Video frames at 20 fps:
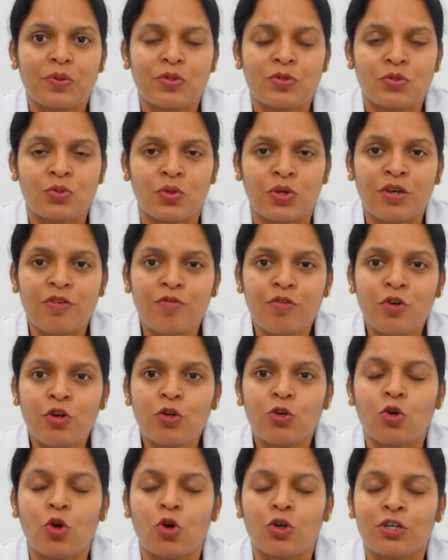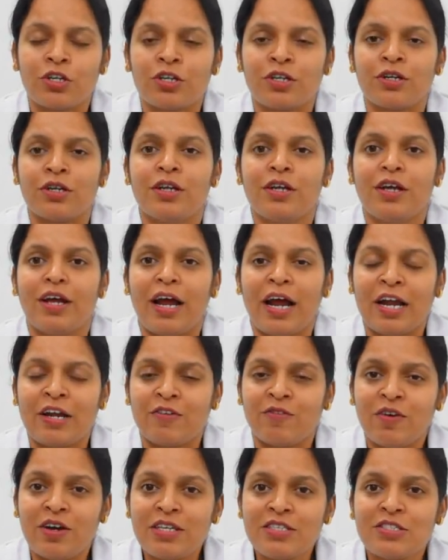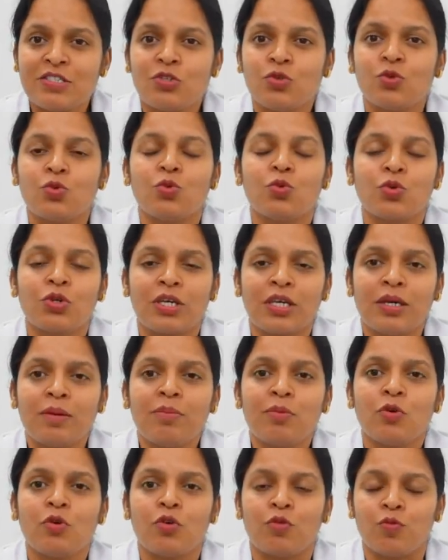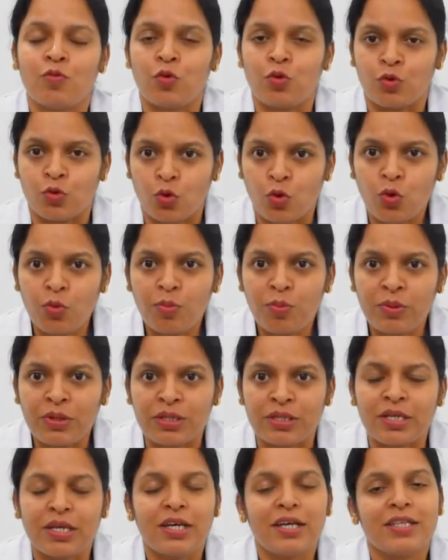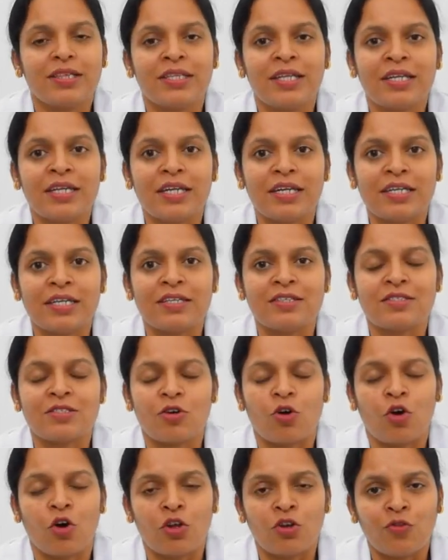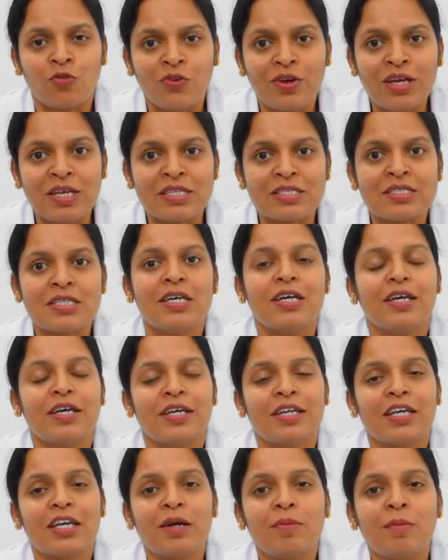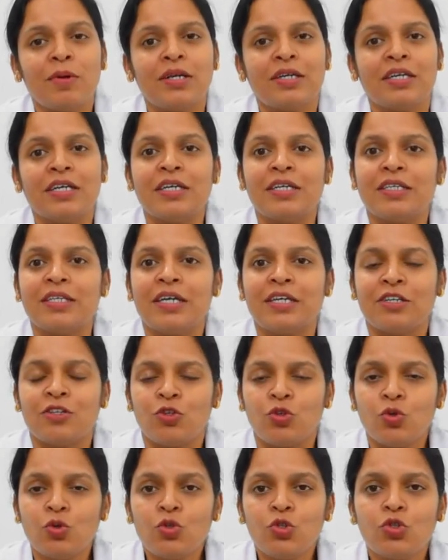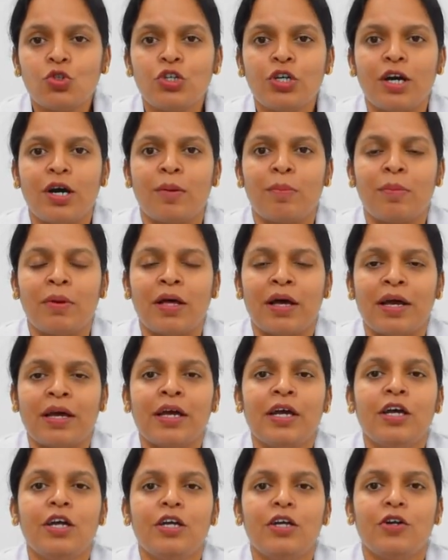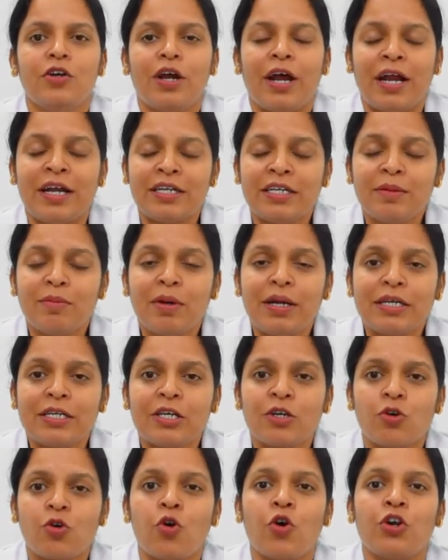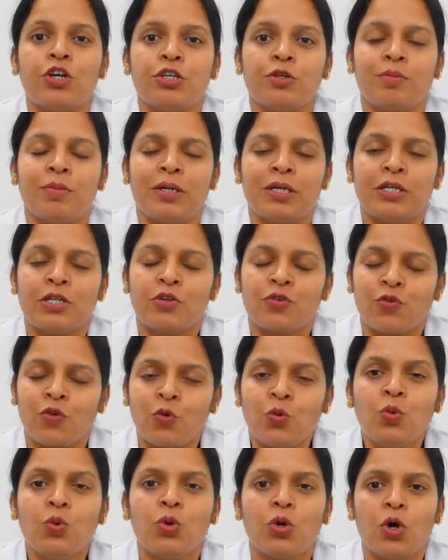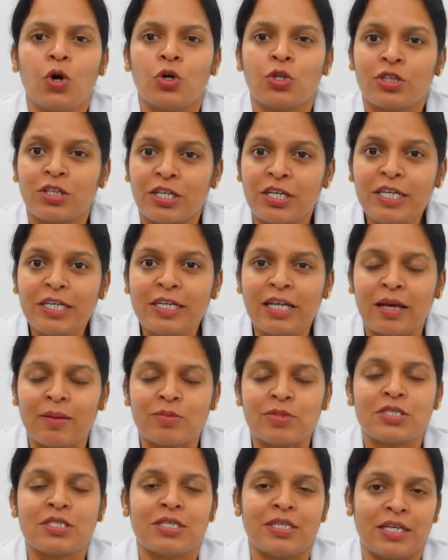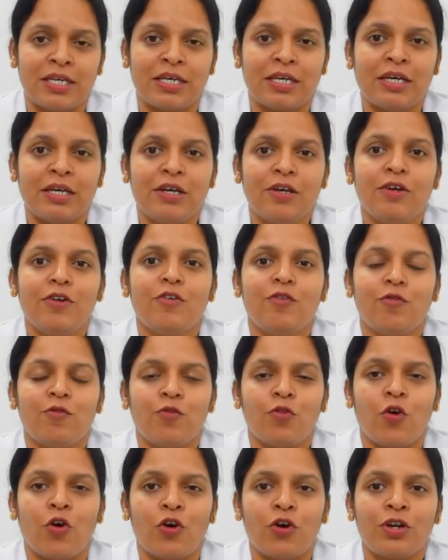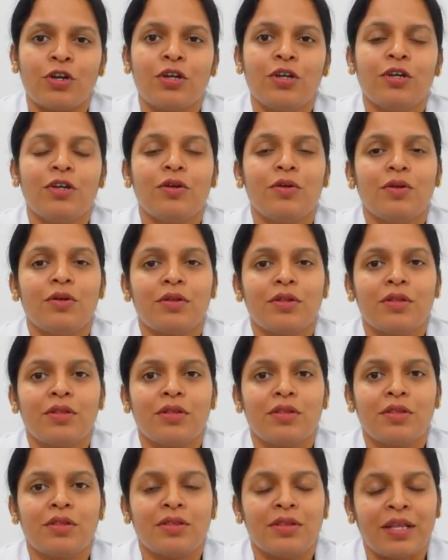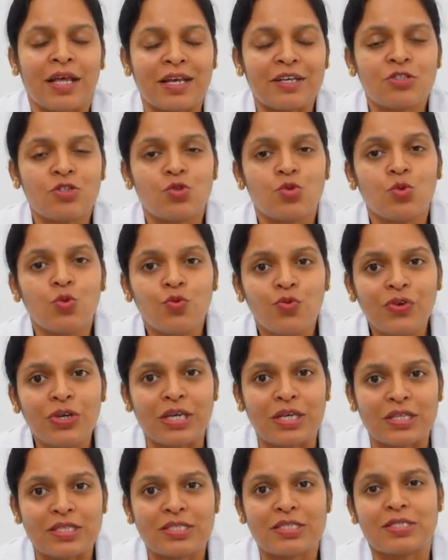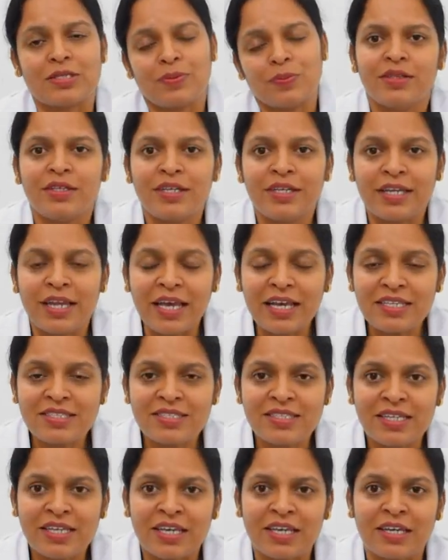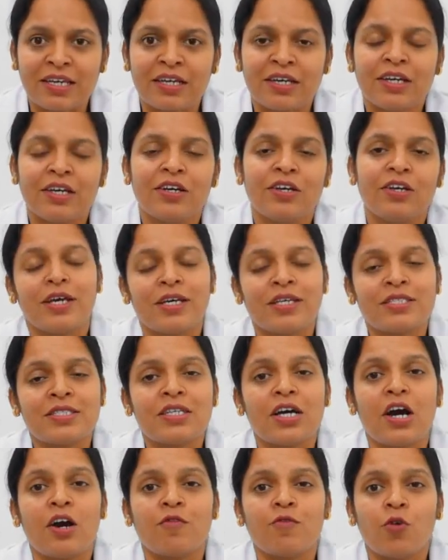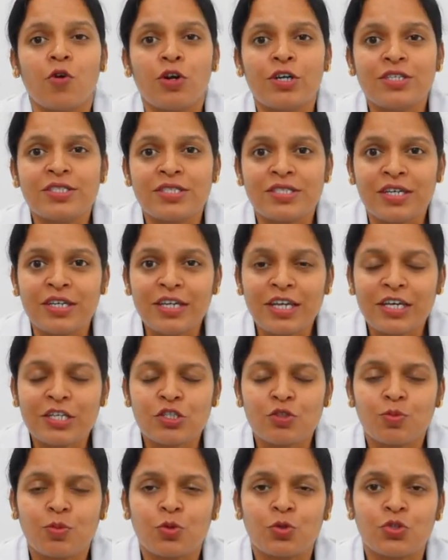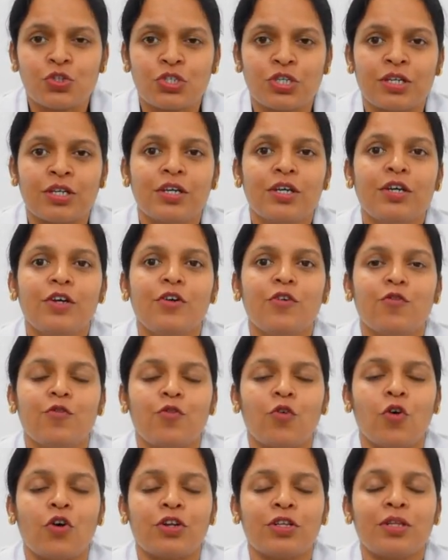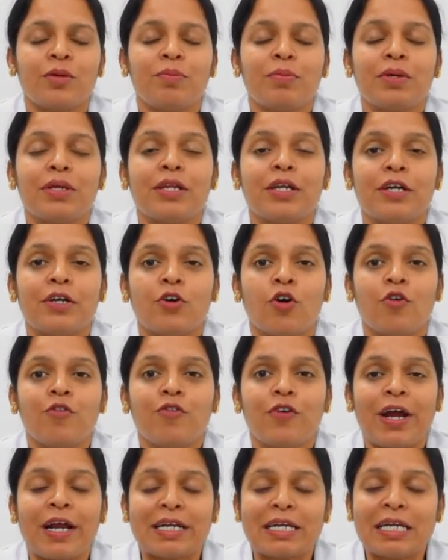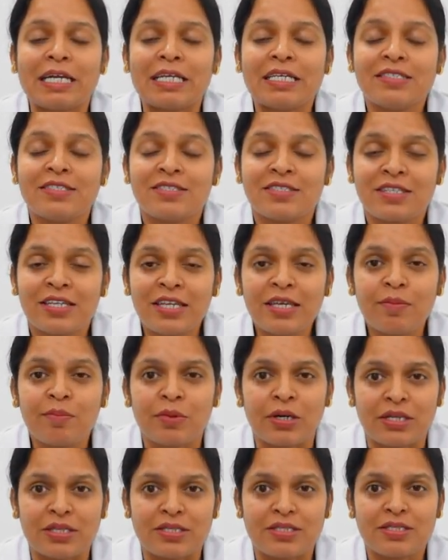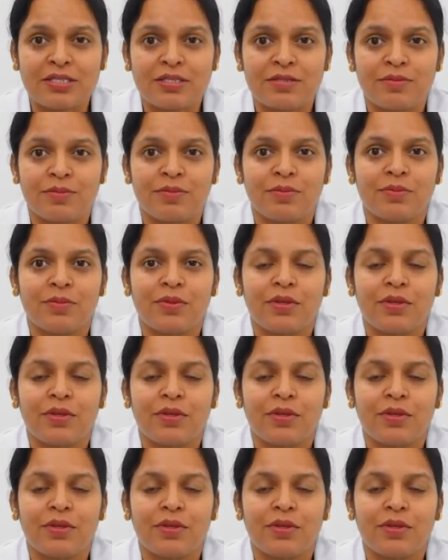So if your doctor advises you to keep your wound open, then it is always recommended that you should apply antibiotic ointment 2 or 3 times a day for next 2 weeks. The next thing is avoid sun exposure for the period of at least 3 months.